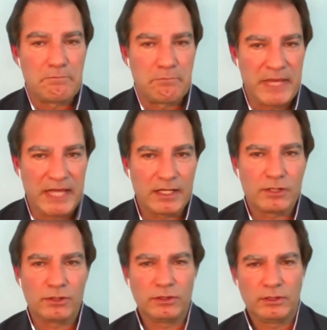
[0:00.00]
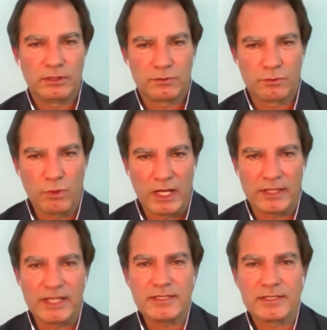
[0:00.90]
Medical
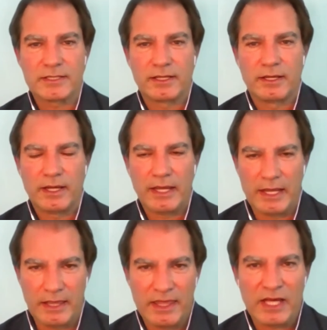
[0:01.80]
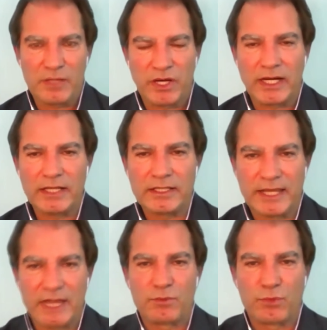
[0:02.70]
wellness in that part
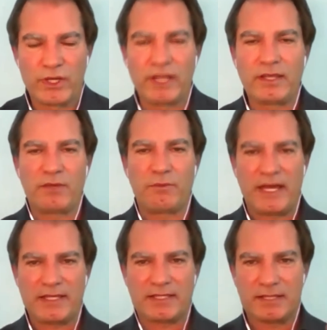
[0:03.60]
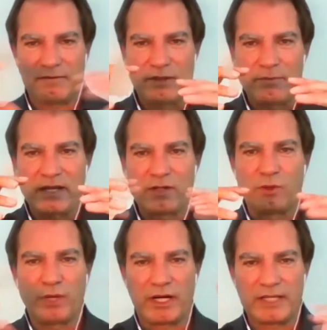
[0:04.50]
can bring the best of the medical
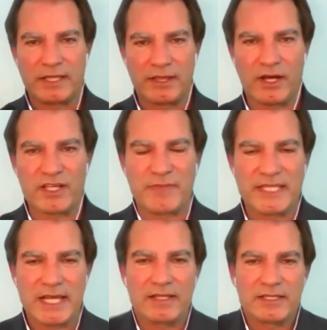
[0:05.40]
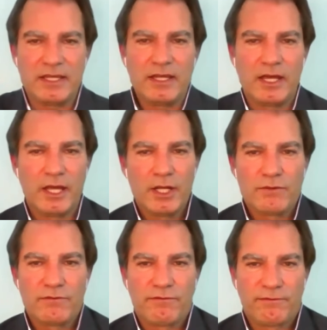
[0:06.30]
part and the hospitality
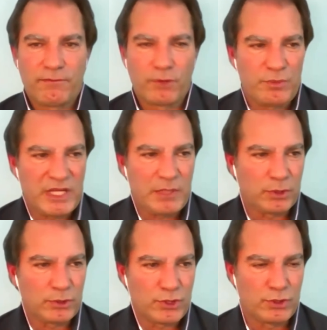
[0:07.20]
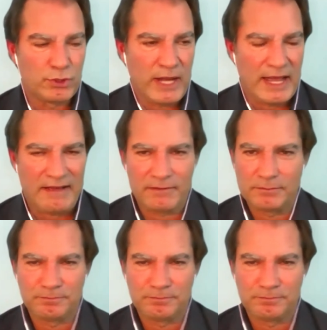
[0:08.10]
for people to have